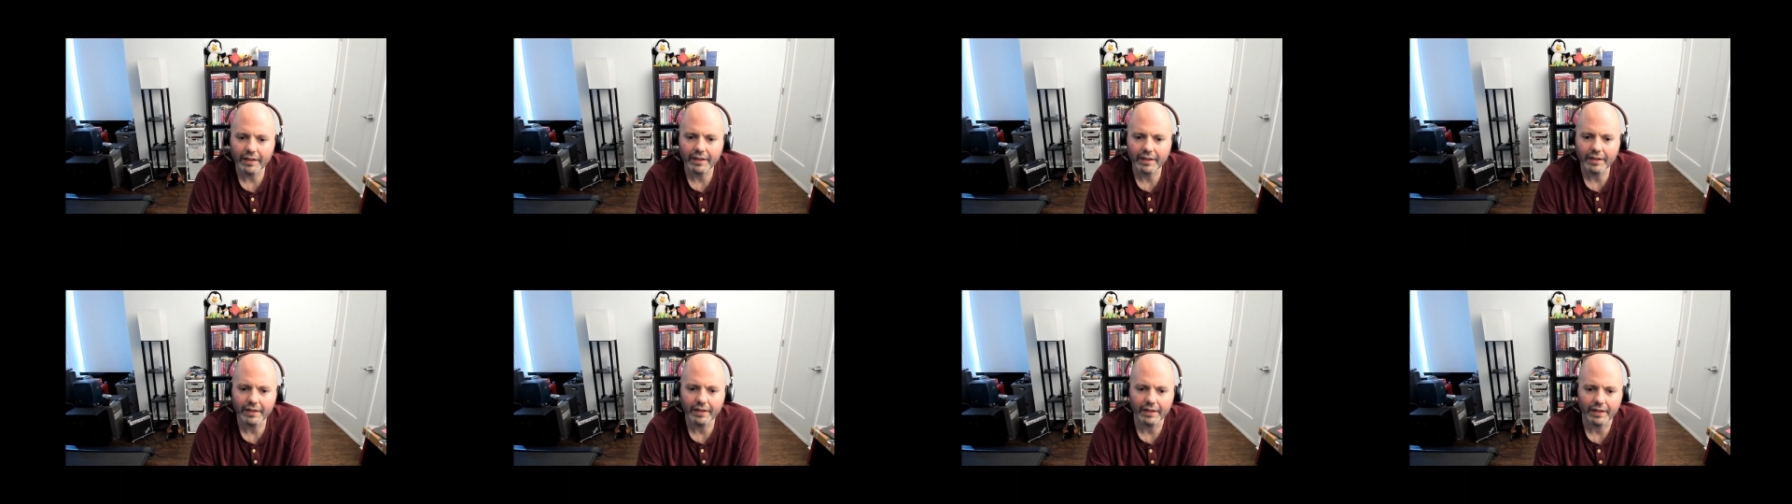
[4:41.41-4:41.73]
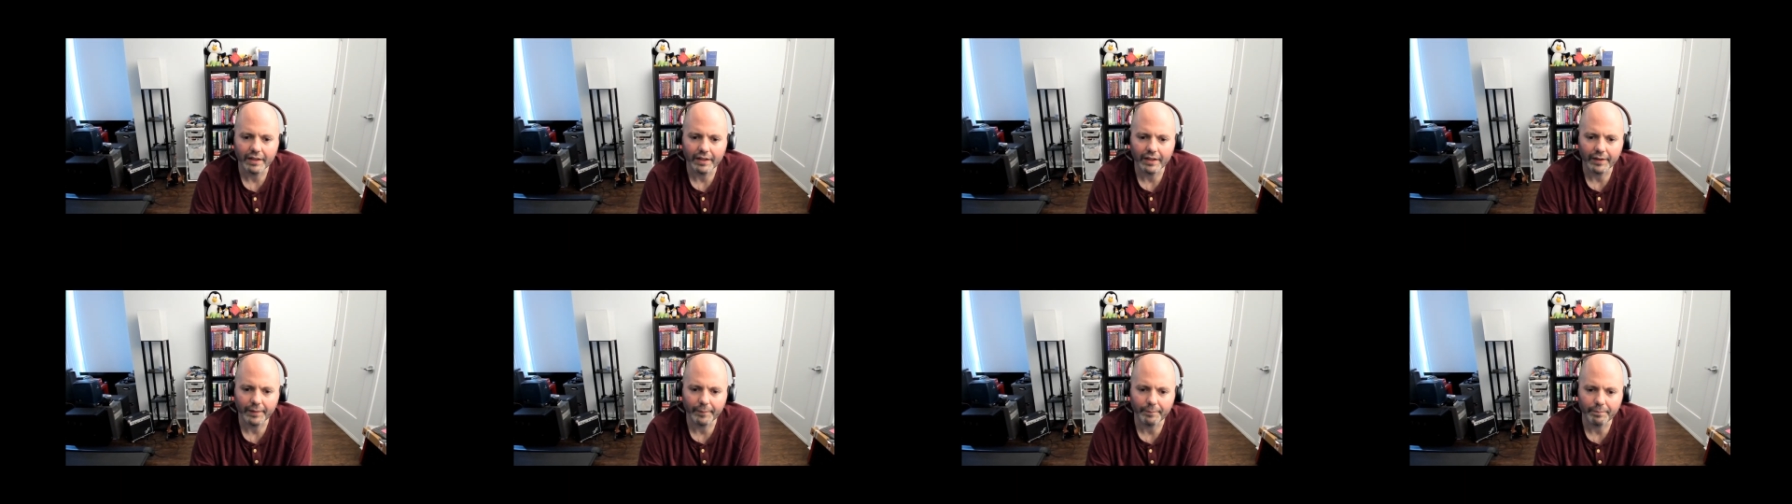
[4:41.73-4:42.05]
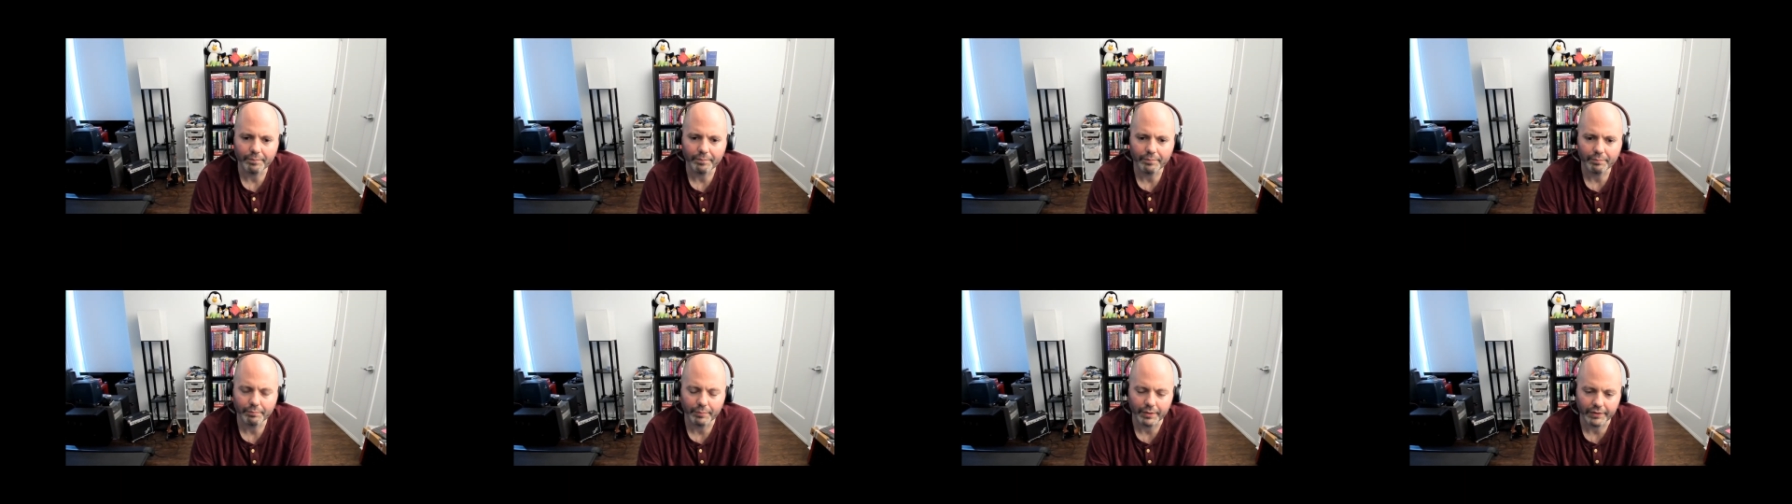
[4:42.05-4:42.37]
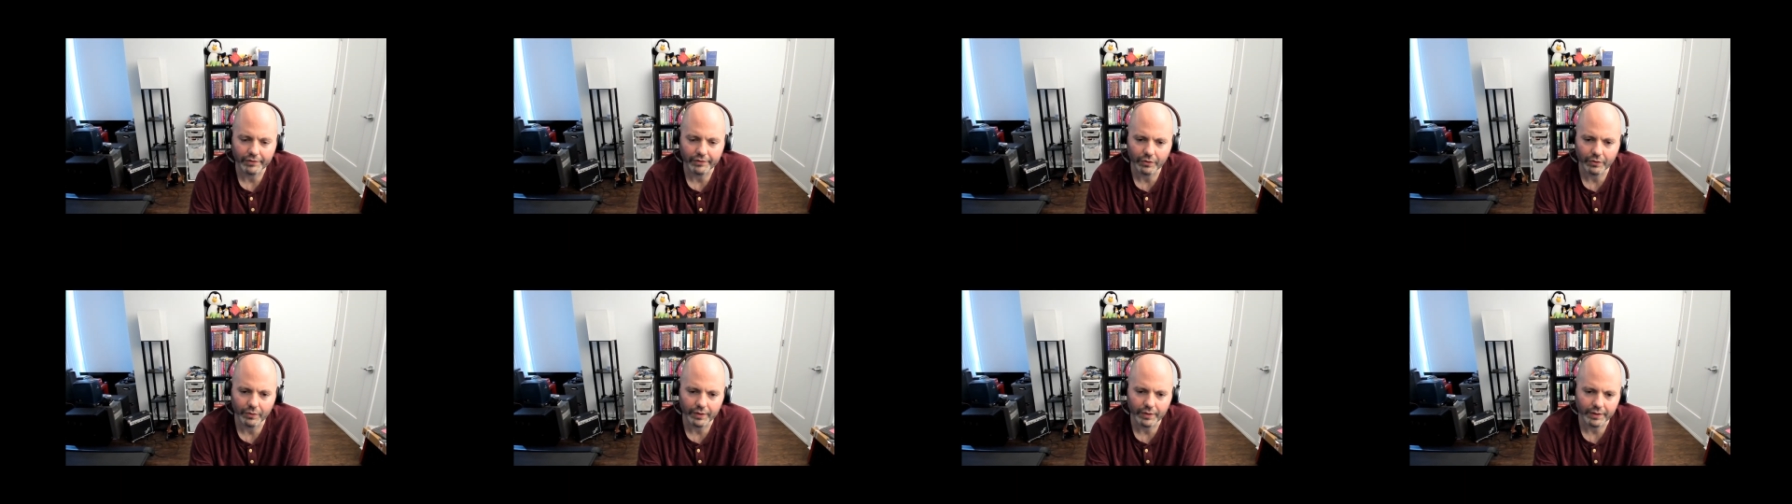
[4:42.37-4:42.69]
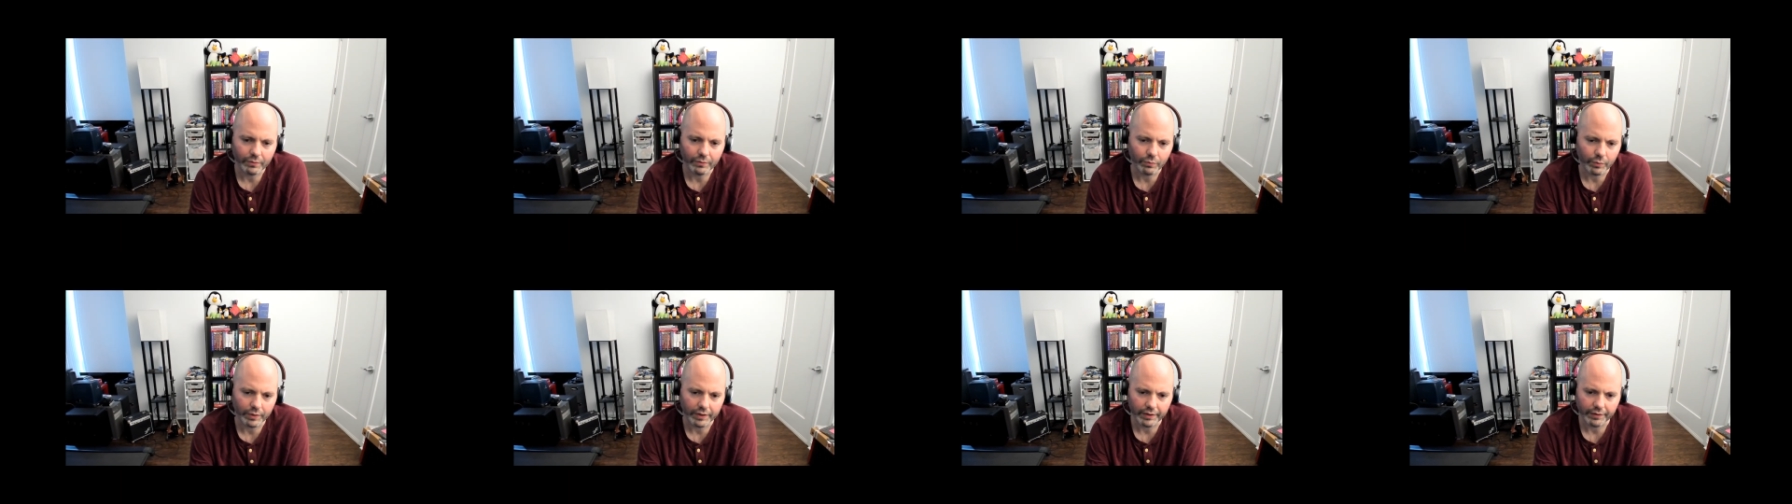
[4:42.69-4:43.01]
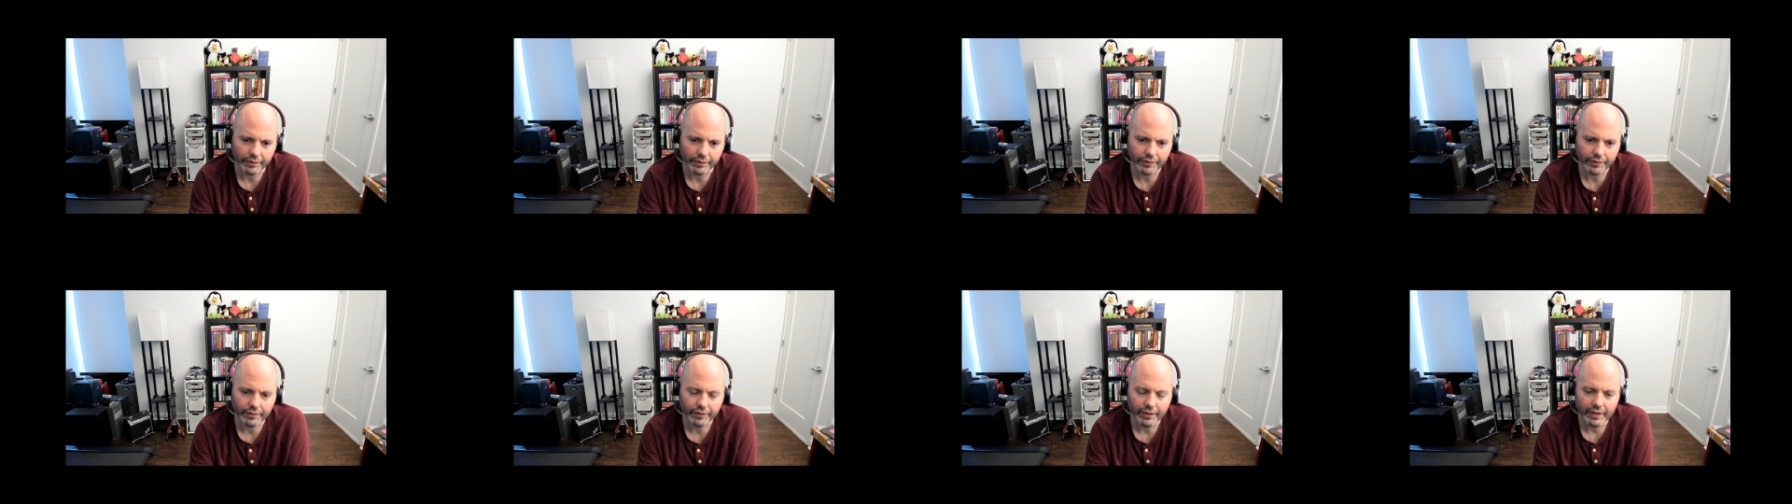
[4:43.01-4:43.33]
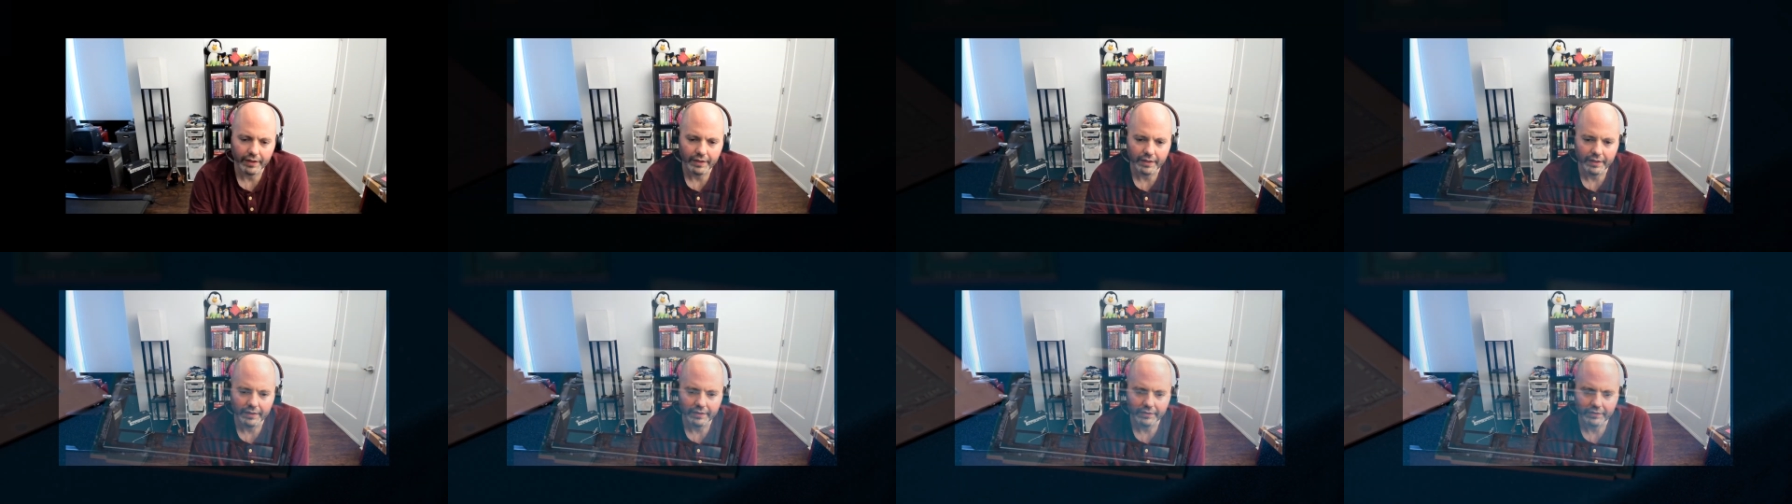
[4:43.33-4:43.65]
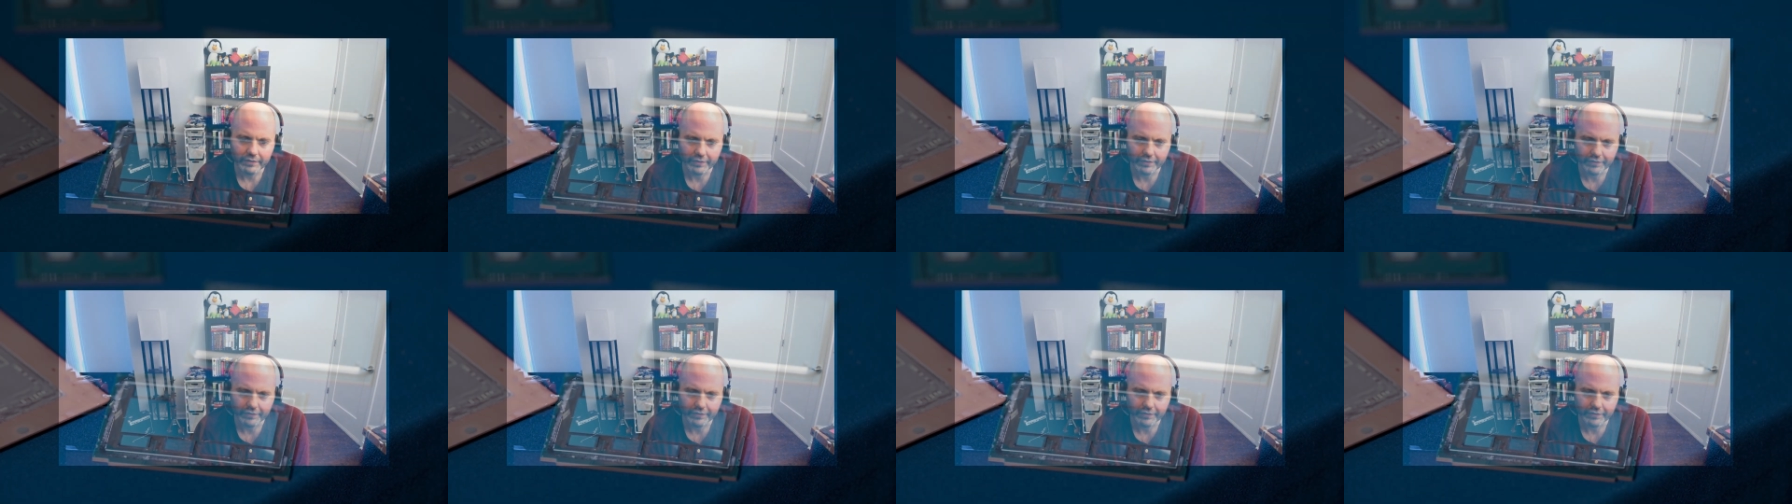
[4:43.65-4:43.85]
but do it with just